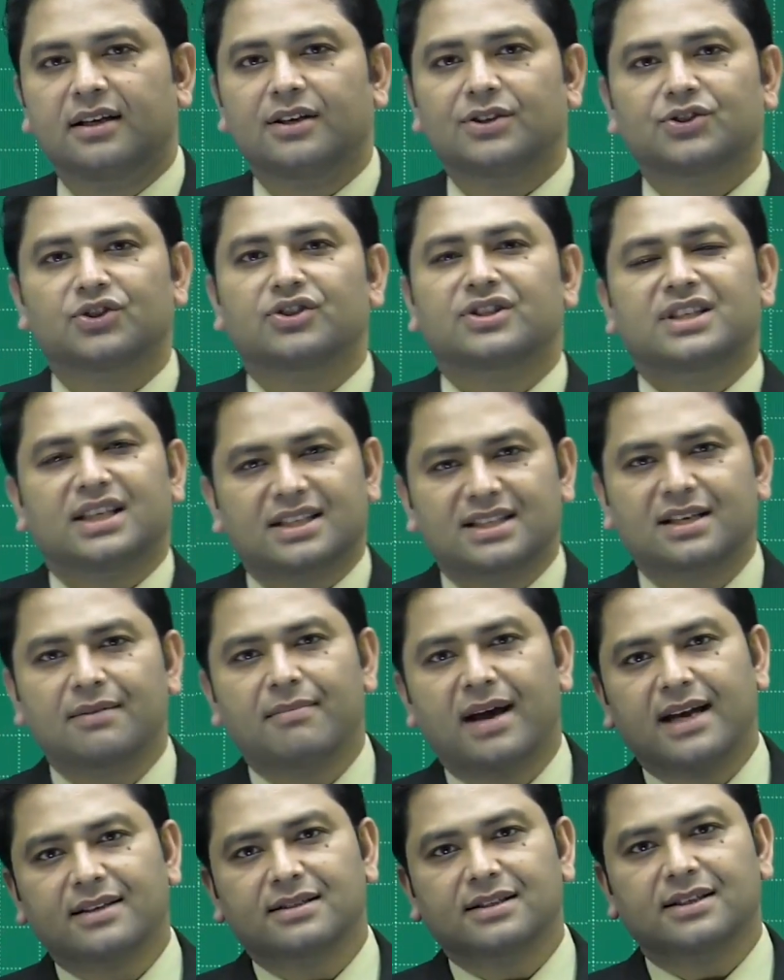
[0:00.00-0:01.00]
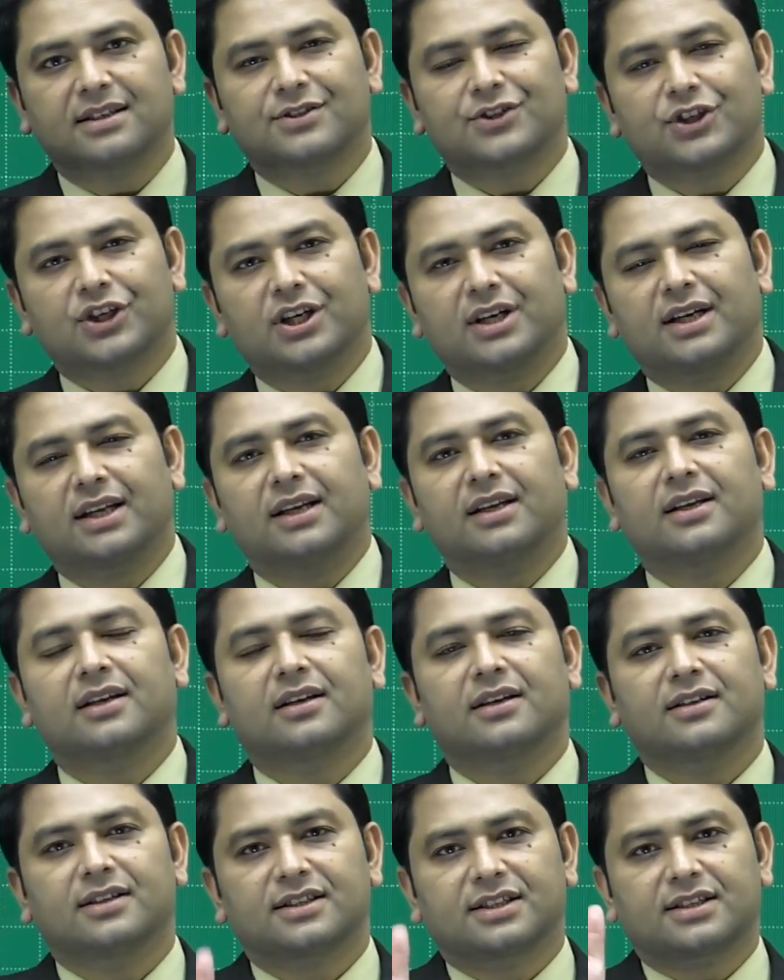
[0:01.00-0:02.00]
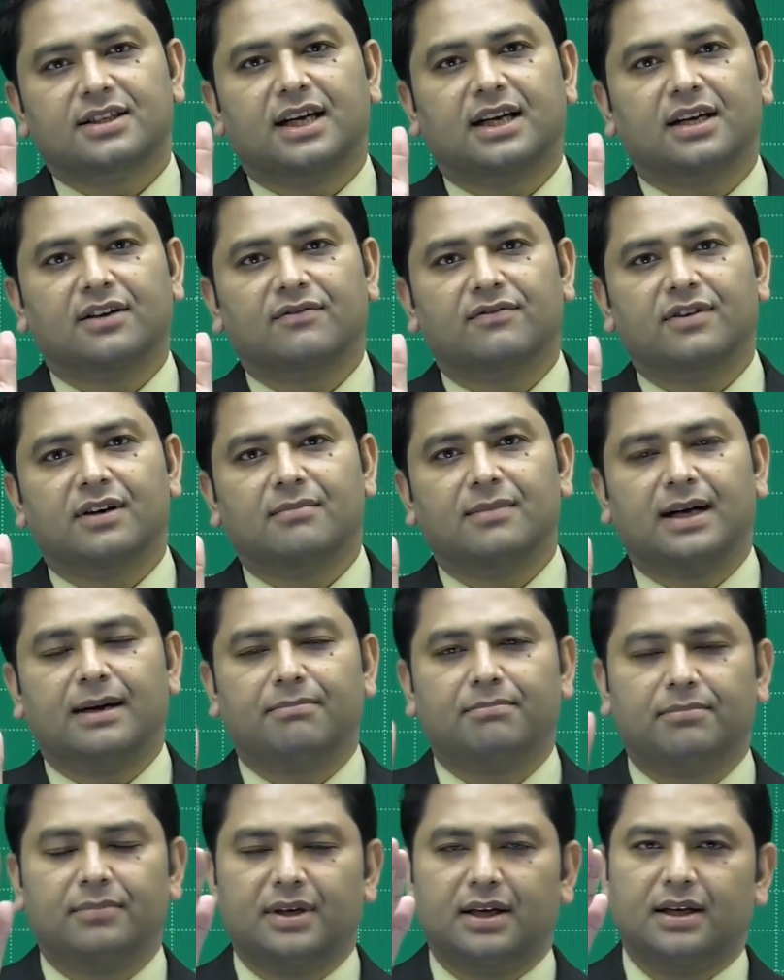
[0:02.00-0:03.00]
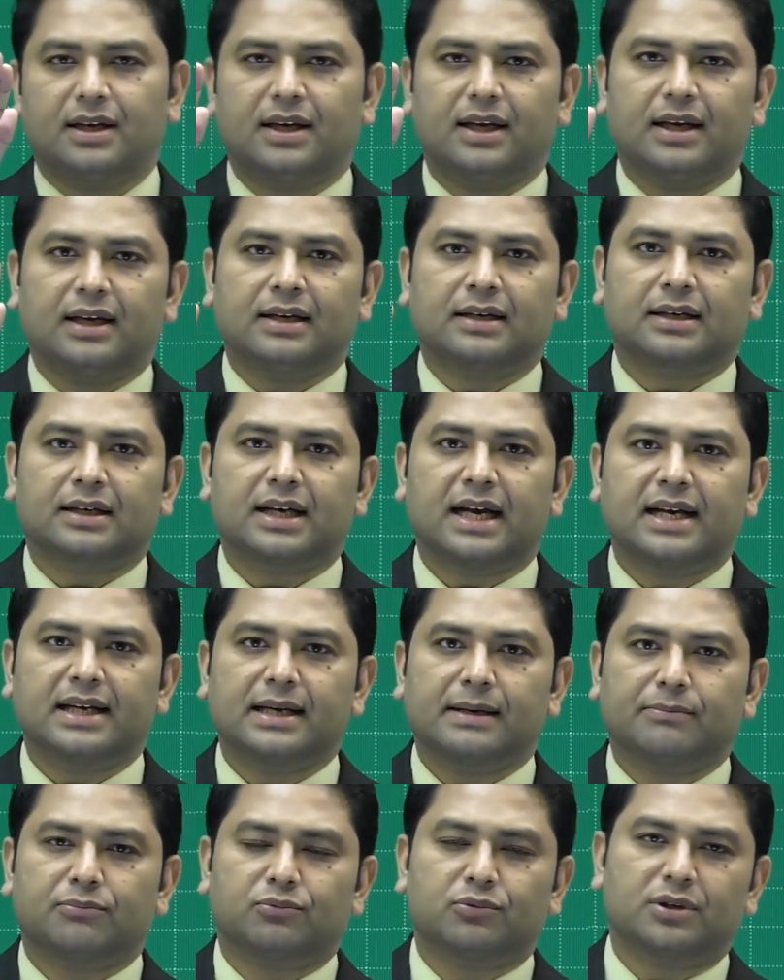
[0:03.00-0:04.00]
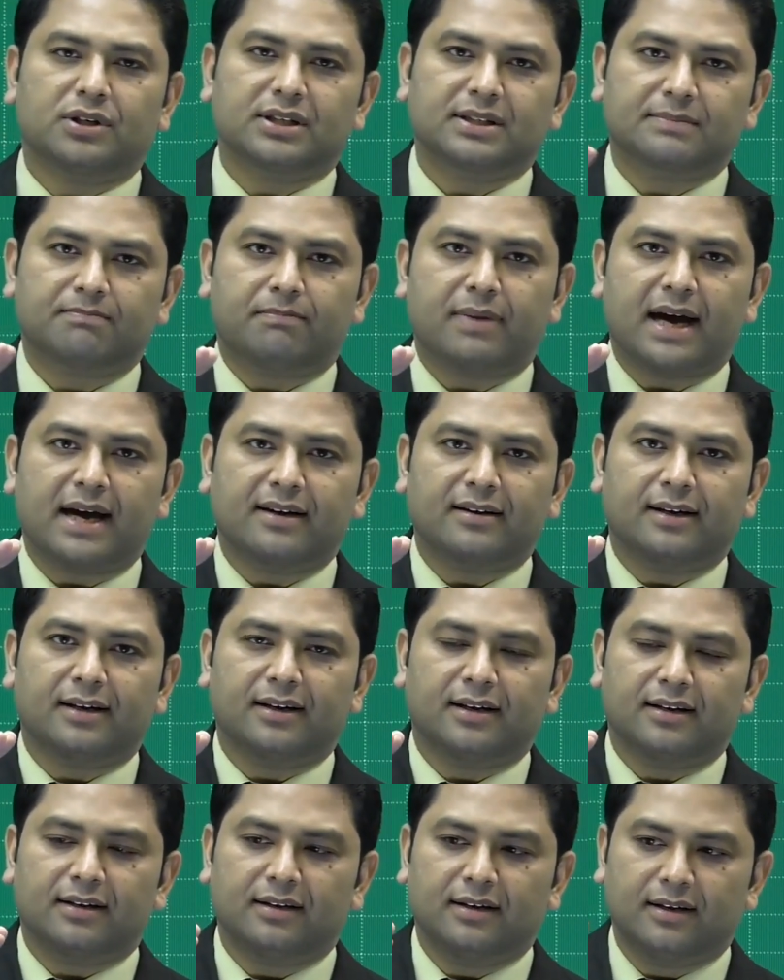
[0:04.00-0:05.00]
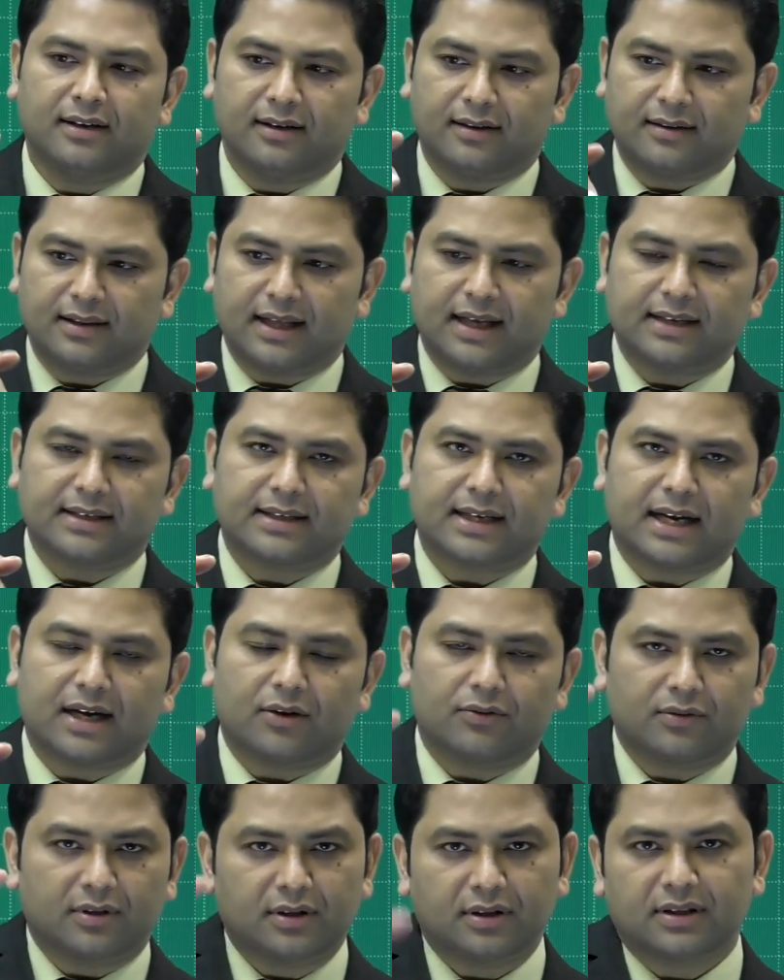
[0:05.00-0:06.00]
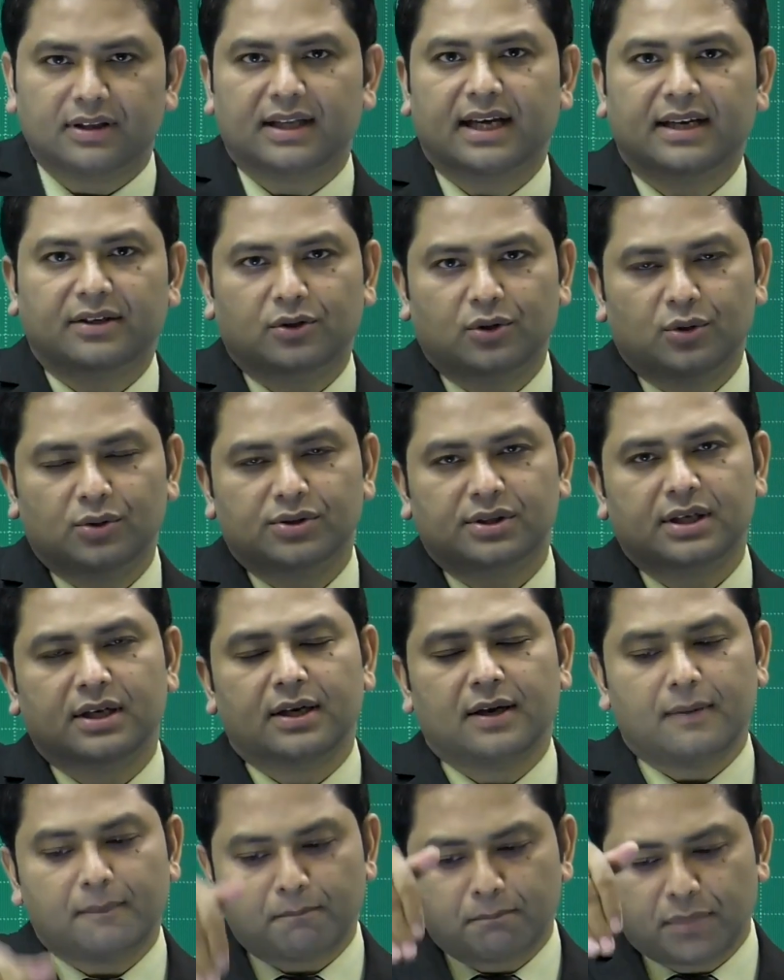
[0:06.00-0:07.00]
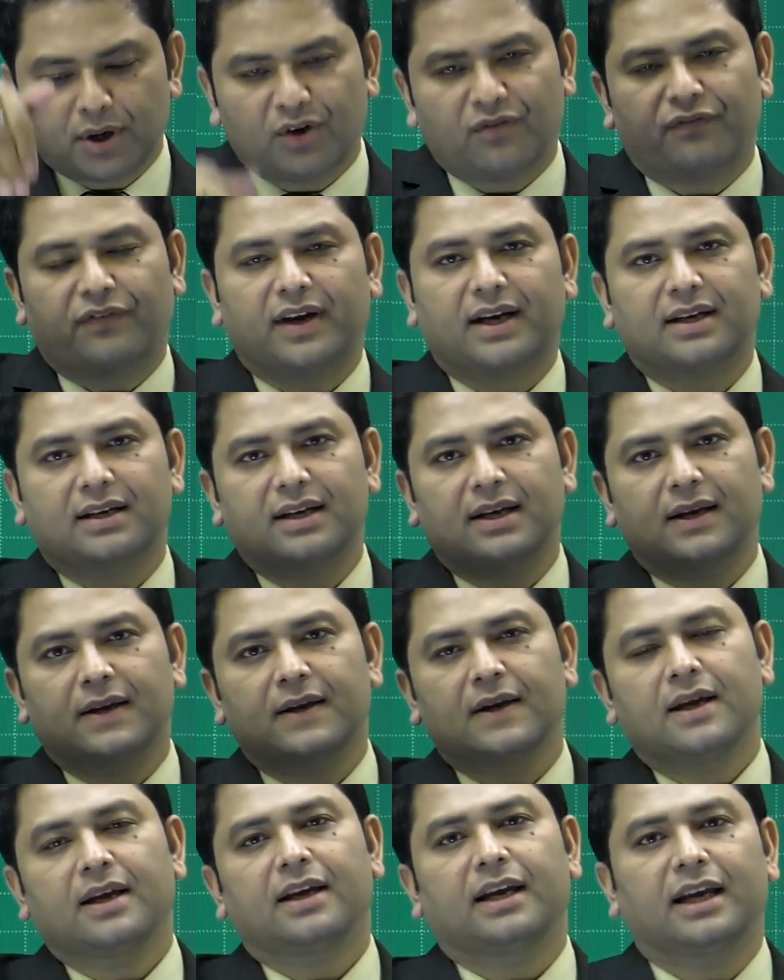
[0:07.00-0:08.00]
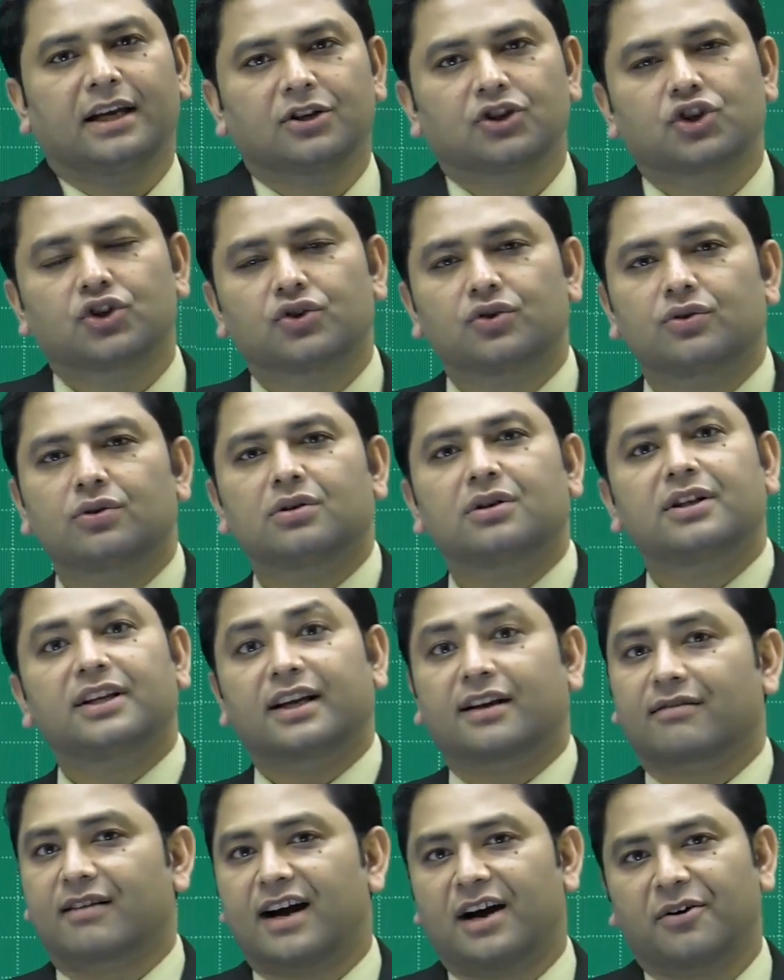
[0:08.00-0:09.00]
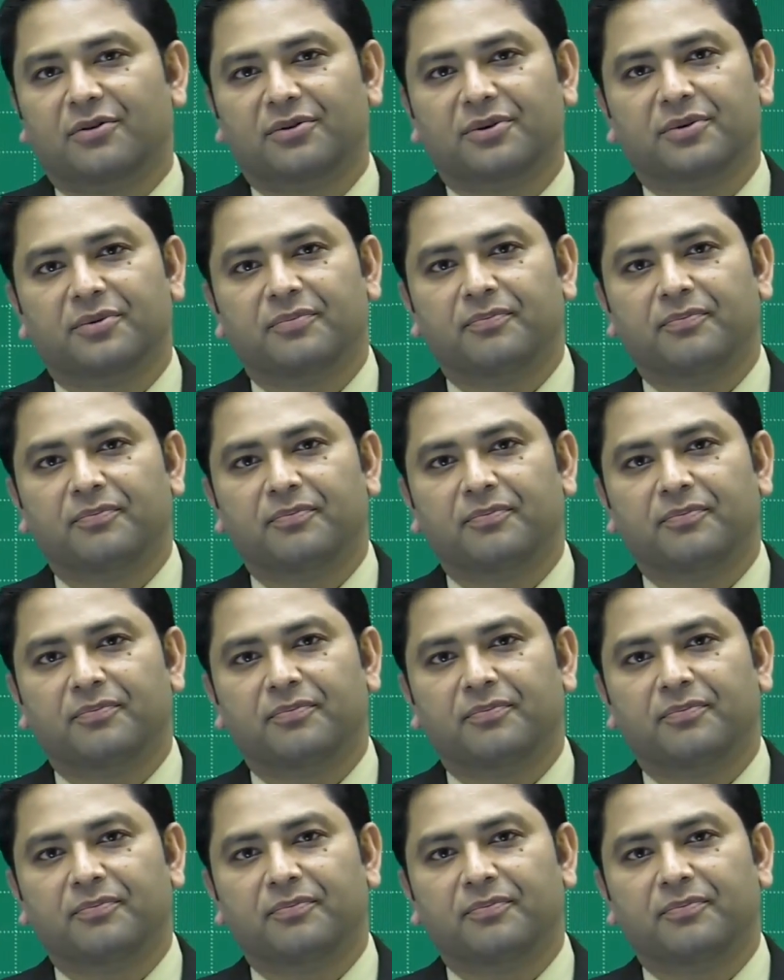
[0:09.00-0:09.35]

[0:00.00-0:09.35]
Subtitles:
So just imagine the journey, starting from up, inclined upwards, parallel, then down, then goes perfectly into the ground.